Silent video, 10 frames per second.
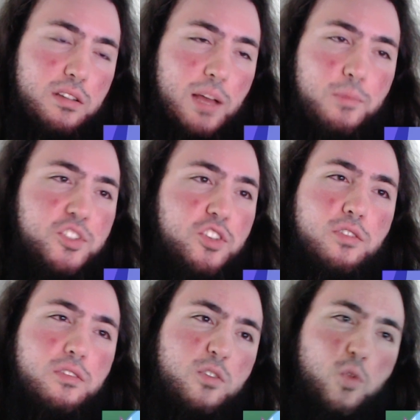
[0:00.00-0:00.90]
I'm
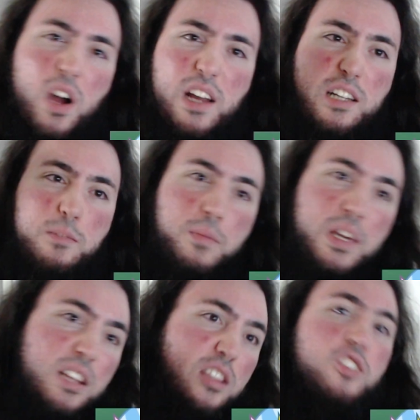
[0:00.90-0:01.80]
sure Twilight
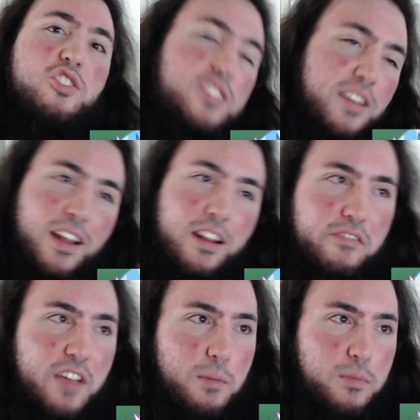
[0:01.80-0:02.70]
beat the shit out of
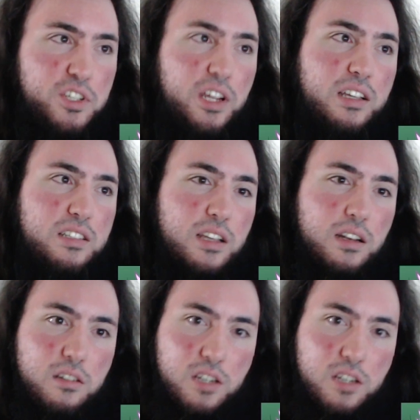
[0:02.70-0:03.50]
Applejack and said,